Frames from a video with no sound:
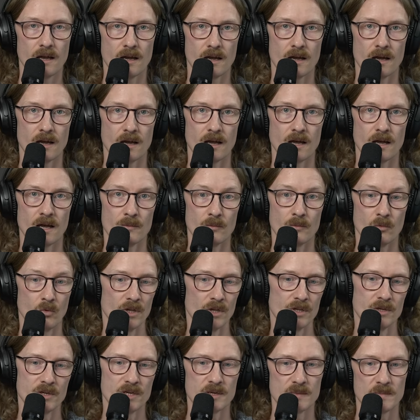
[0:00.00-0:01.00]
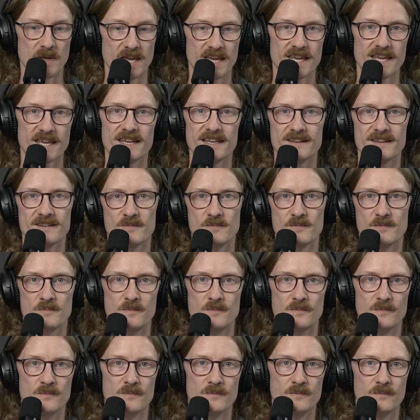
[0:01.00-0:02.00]
And you can make it
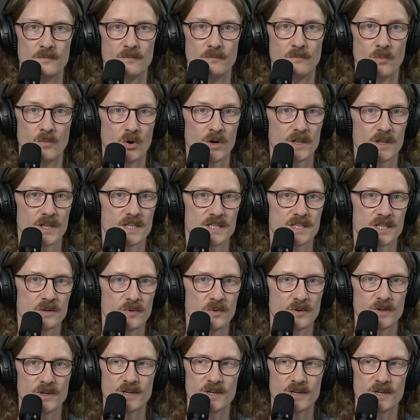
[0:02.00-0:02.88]
more than simple.